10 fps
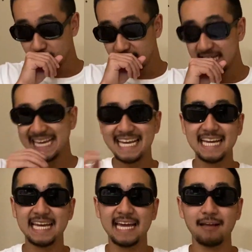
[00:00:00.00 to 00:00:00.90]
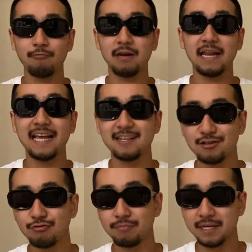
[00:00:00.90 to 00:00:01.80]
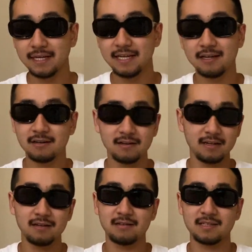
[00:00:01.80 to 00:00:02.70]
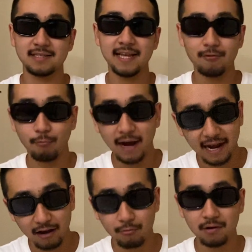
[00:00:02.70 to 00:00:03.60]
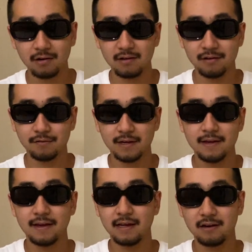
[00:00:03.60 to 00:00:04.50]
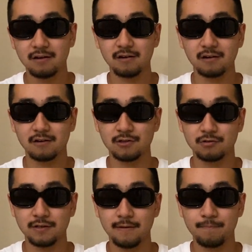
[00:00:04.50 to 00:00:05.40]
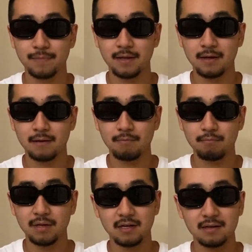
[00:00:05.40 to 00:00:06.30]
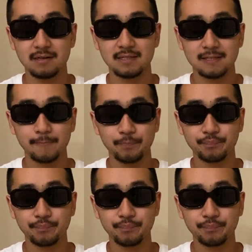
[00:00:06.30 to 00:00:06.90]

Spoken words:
he can't relate to me. He couldn't understand why I want to live in another country. Because